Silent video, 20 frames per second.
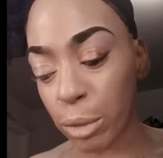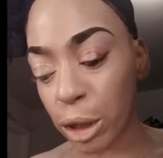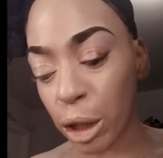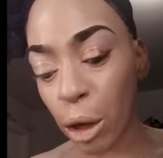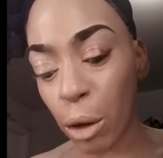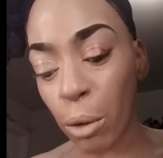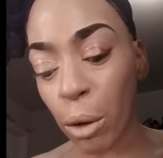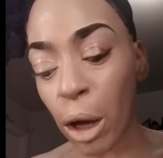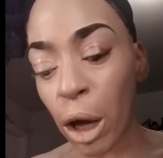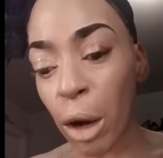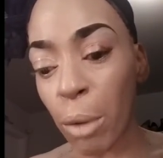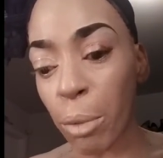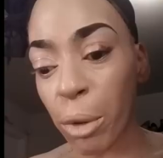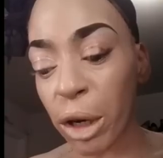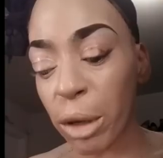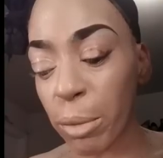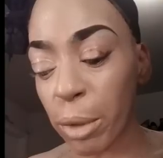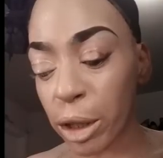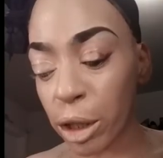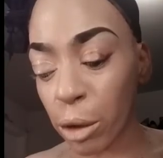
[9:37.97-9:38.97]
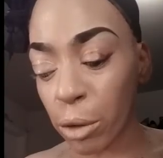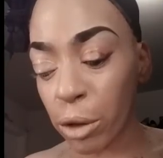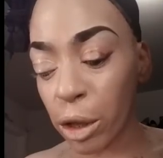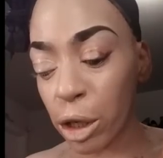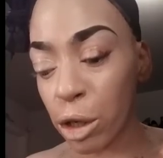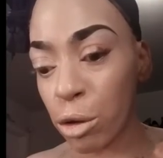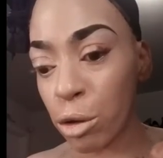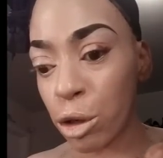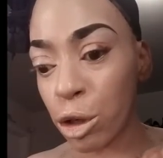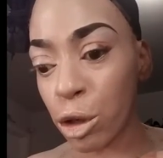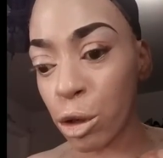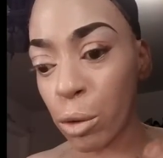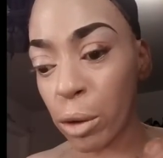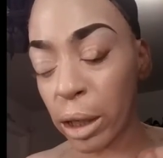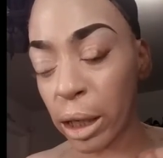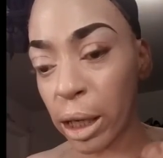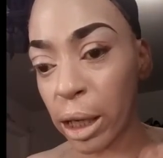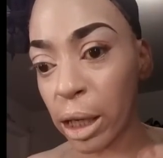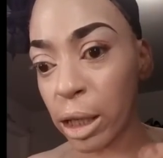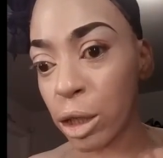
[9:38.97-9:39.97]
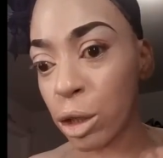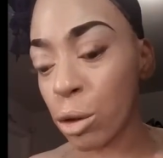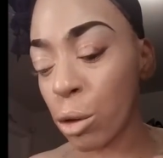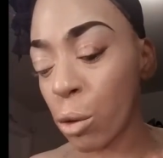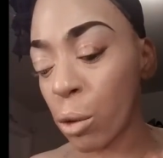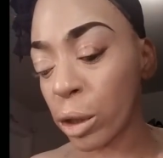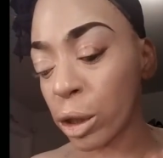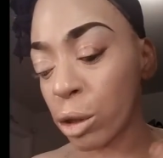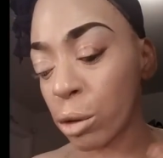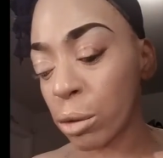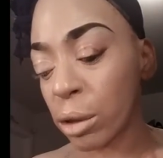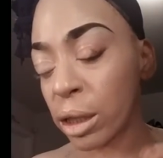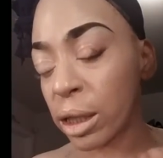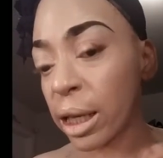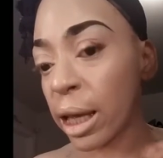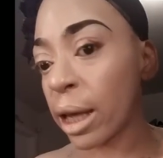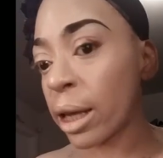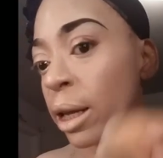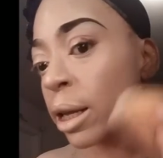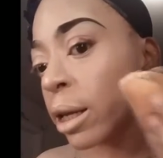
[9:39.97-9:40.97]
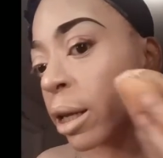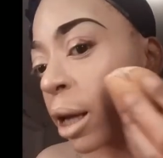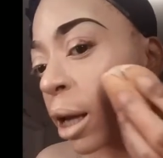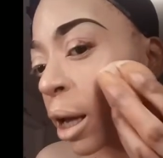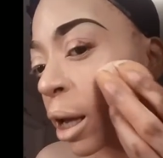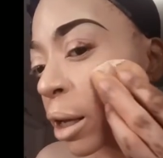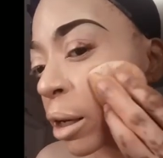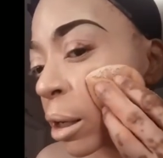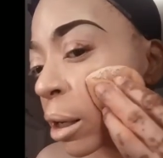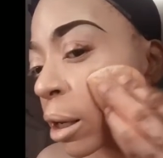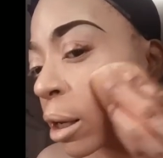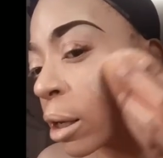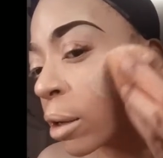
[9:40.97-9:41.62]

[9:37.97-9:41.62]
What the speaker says: So pretty much all thing you're doing is you're going to set it, and